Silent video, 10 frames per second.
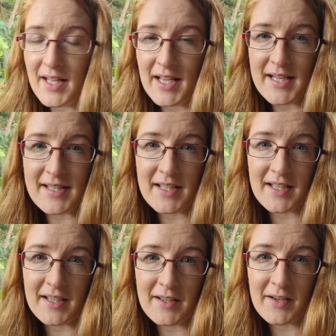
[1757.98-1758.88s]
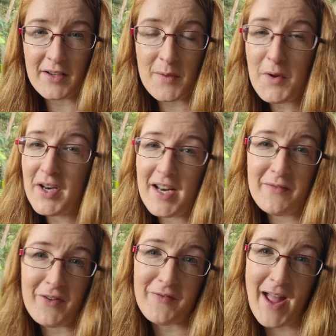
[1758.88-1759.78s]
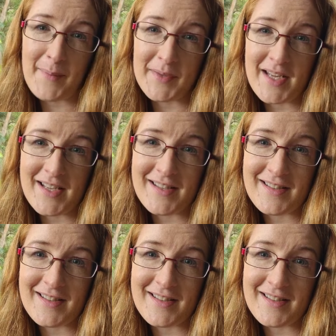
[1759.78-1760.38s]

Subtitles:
it's a community for families